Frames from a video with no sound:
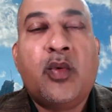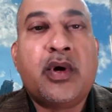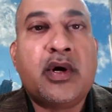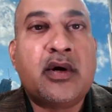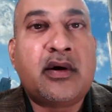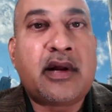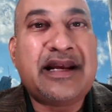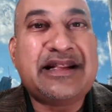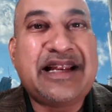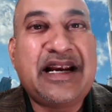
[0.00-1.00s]
we are not
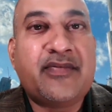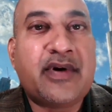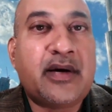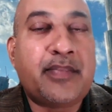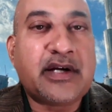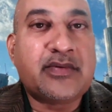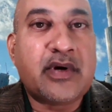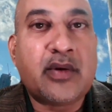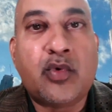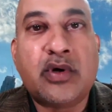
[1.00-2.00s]
trying 3 different
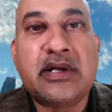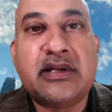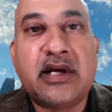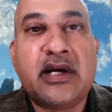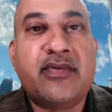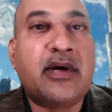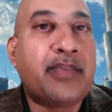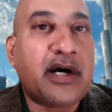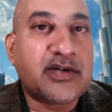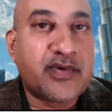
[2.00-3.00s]
passwords or more than 3
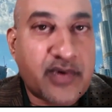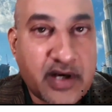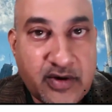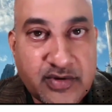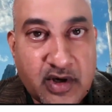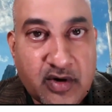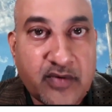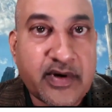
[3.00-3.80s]
different passwords for a user account.